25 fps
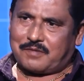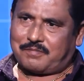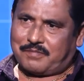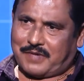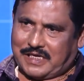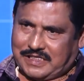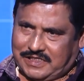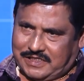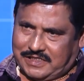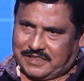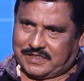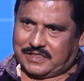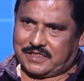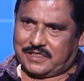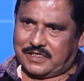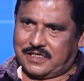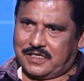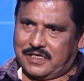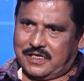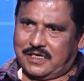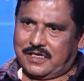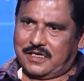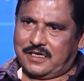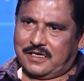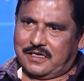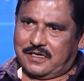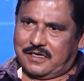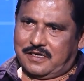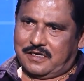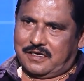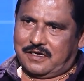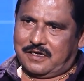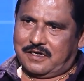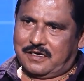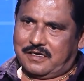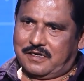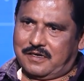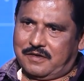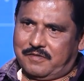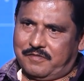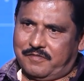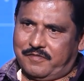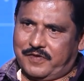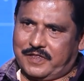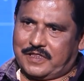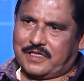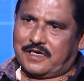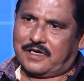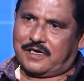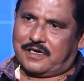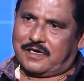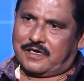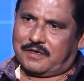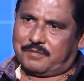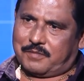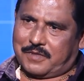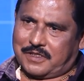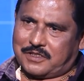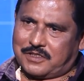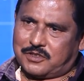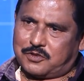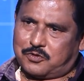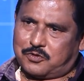much much to